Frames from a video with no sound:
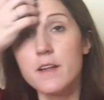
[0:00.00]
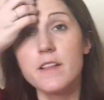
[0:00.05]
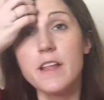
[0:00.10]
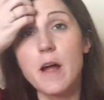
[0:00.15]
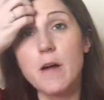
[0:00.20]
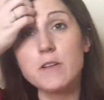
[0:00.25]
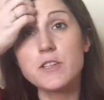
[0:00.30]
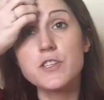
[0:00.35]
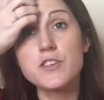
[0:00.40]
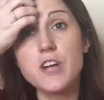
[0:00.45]

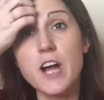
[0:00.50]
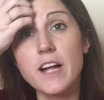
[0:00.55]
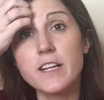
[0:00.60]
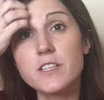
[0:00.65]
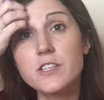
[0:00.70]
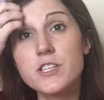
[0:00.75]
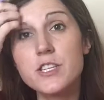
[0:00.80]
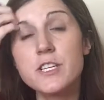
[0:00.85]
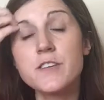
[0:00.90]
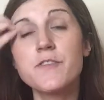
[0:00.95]
Now, a
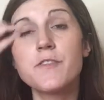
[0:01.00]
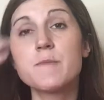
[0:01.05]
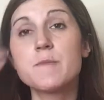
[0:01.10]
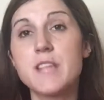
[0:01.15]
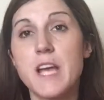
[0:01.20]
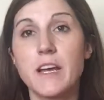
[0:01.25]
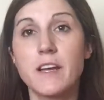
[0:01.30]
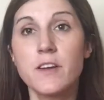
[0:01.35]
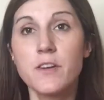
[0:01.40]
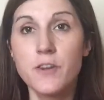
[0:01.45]
strategy from
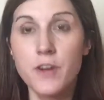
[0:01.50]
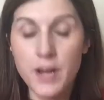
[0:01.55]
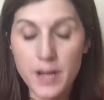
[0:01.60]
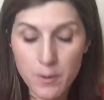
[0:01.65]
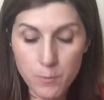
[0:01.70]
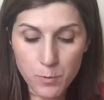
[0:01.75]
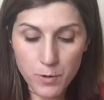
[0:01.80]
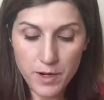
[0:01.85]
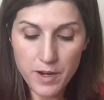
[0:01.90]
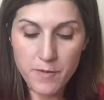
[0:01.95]
second
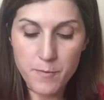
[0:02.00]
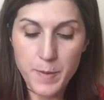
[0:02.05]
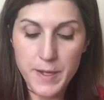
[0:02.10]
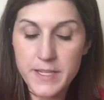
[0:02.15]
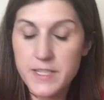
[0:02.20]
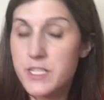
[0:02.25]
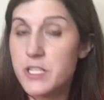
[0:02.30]
grade would have been